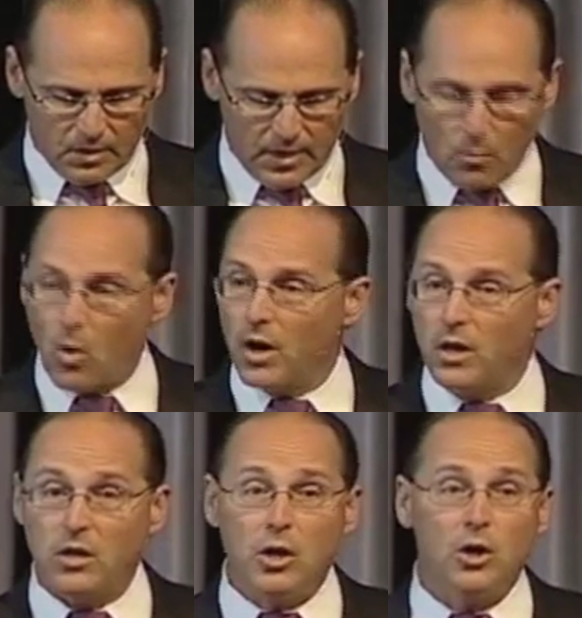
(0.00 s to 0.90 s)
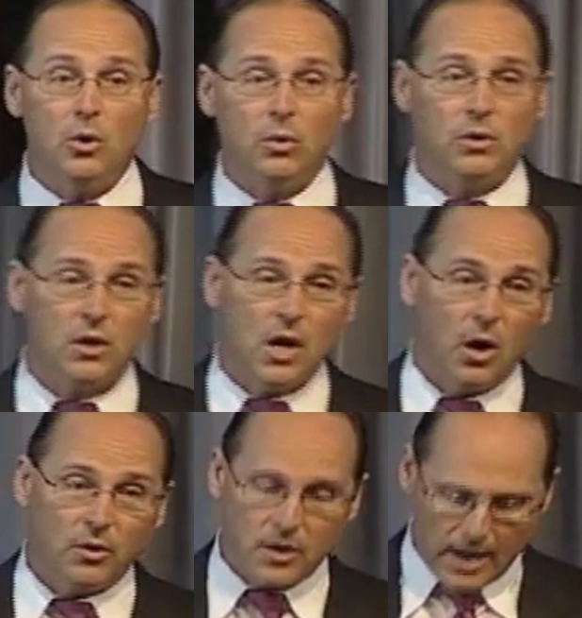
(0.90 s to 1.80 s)
They wanted you to
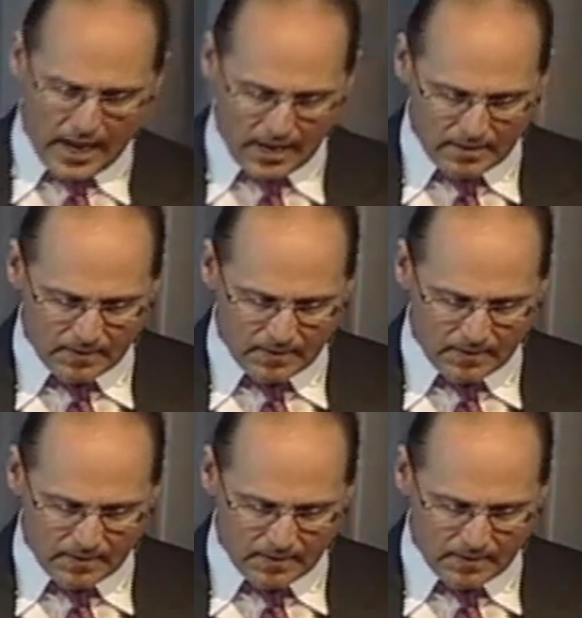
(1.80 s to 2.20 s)
know today